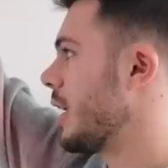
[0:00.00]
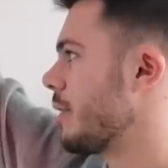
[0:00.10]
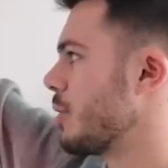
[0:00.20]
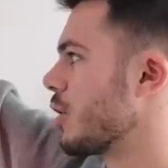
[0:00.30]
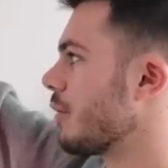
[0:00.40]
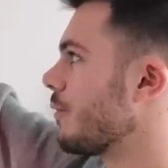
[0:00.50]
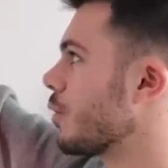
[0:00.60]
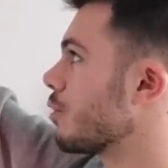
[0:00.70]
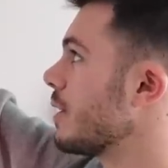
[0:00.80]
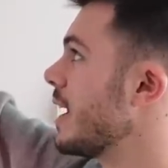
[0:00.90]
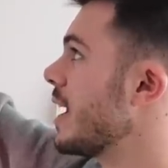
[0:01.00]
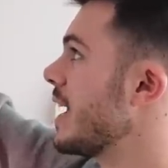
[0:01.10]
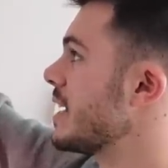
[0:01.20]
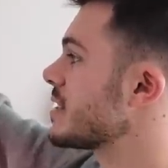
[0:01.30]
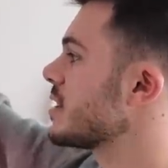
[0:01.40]
Another book for Korea
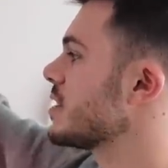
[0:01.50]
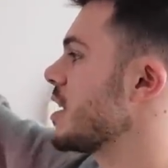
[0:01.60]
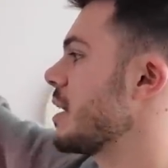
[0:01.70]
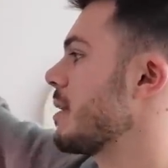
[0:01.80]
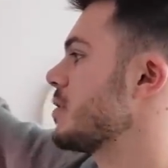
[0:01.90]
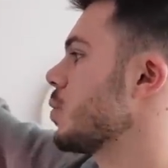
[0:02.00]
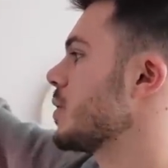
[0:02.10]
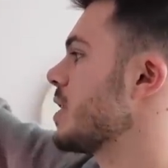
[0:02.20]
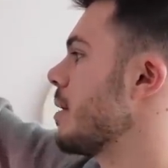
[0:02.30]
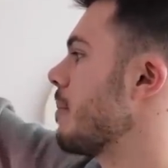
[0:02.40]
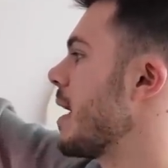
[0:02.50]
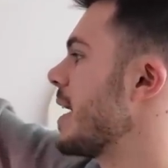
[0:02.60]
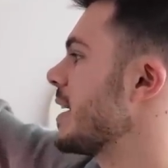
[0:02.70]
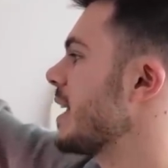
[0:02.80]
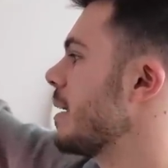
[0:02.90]
is Concerning My Daughter
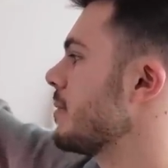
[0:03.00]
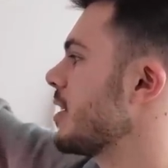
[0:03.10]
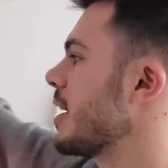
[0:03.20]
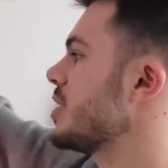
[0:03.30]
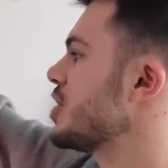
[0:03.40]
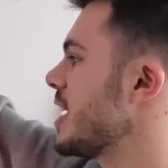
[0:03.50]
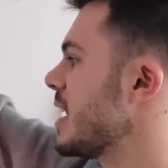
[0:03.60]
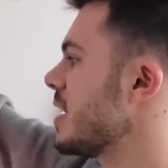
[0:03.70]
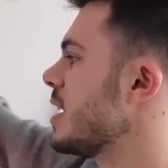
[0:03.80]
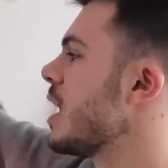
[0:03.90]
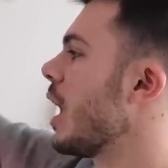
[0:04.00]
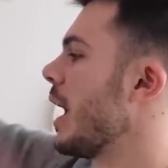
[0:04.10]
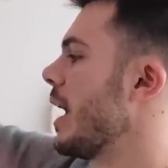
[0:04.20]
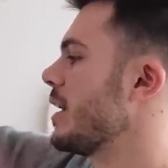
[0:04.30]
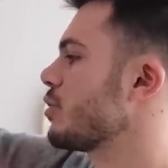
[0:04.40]
by Kim Hyai-jin,
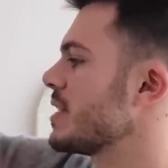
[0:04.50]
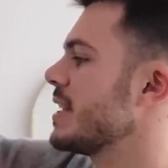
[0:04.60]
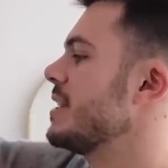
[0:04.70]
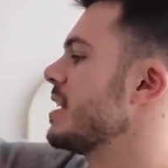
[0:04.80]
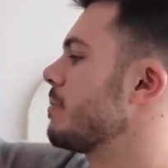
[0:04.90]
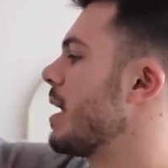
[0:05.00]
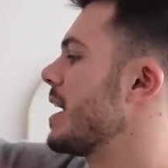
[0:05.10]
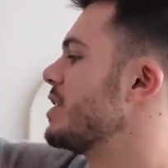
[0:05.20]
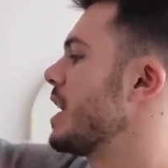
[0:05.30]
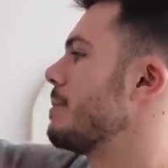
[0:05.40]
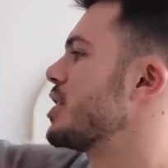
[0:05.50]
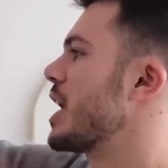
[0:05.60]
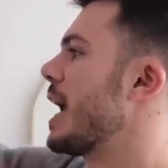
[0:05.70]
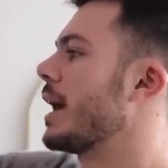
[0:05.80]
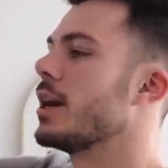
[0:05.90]
and translated by Jamie
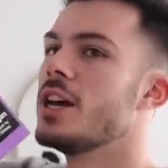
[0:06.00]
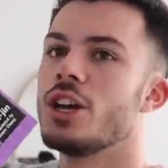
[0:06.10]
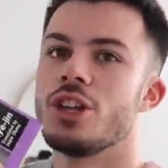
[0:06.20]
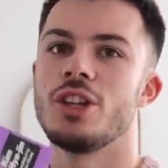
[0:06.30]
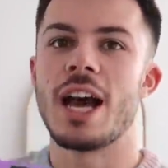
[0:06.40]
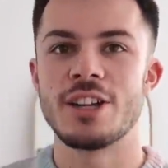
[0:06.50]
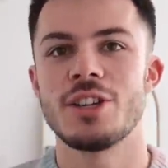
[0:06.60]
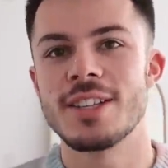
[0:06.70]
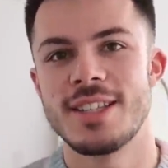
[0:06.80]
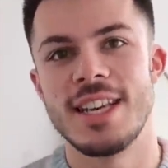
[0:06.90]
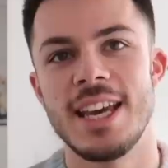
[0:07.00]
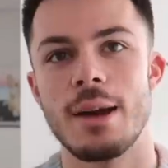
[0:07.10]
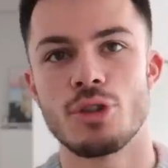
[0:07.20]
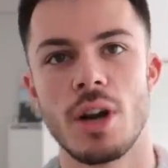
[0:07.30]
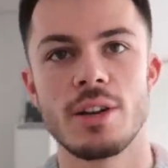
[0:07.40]
Chang. As you can see,
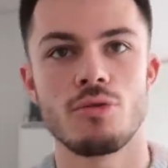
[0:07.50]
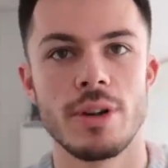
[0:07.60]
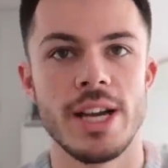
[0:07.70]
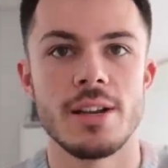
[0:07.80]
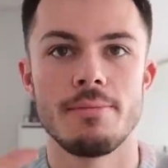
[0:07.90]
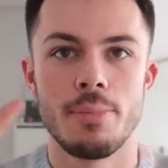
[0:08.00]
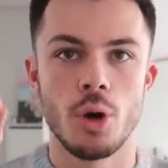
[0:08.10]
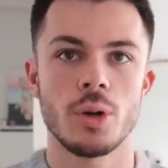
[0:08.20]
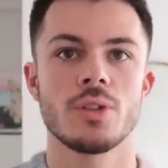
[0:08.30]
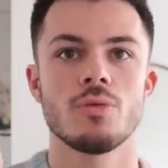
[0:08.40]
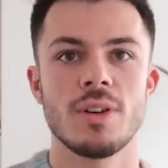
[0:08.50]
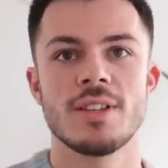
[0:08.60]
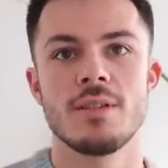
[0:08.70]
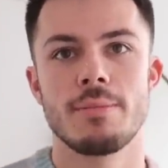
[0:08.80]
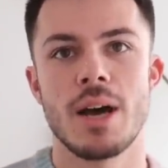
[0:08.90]
I'm trying to read books
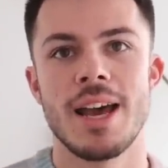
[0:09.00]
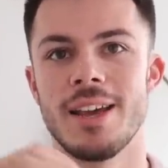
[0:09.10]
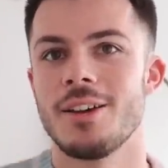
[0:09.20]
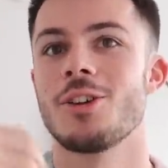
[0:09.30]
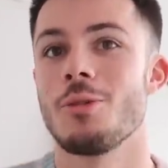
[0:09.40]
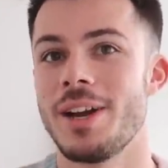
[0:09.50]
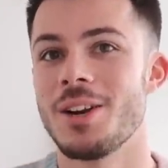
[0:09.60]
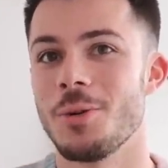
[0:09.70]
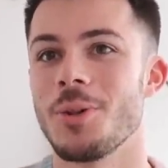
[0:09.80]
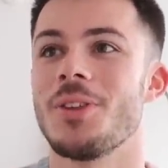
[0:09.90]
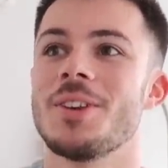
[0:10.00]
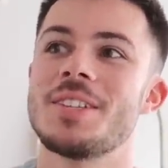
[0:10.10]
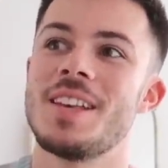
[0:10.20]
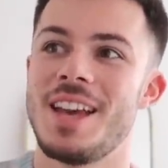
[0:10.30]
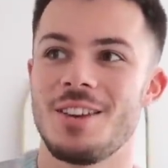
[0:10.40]
written by Korean
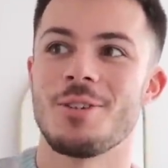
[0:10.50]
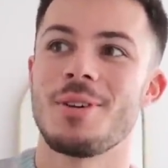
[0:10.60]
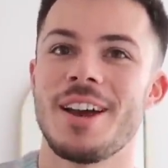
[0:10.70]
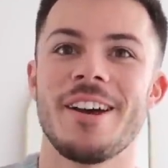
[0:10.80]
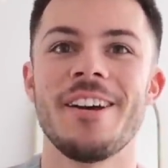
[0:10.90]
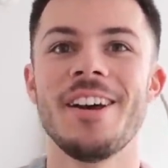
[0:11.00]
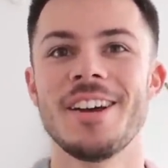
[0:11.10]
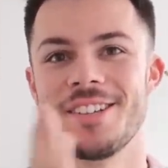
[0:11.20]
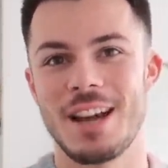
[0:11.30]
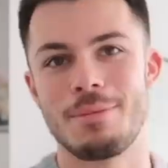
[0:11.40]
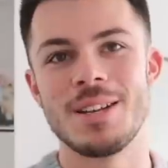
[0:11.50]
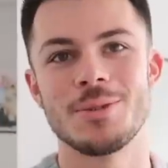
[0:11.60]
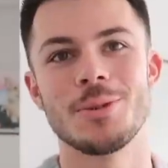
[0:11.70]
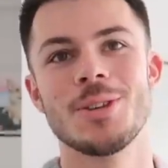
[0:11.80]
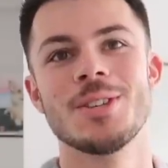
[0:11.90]
authors in Korea, Japanese
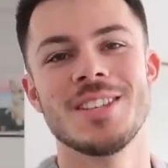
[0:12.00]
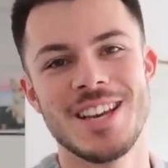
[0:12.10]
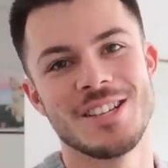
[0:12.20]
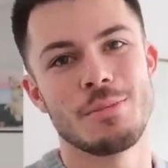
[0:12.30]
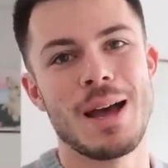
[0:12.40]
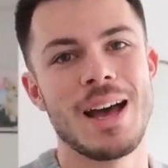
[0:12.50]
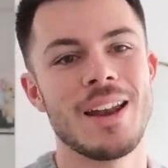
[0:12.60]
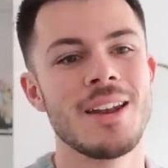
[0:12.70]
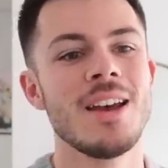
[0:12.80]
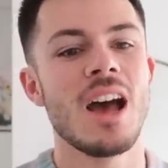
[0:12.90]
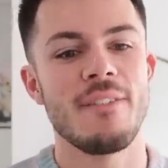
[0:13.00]
authors in Japan.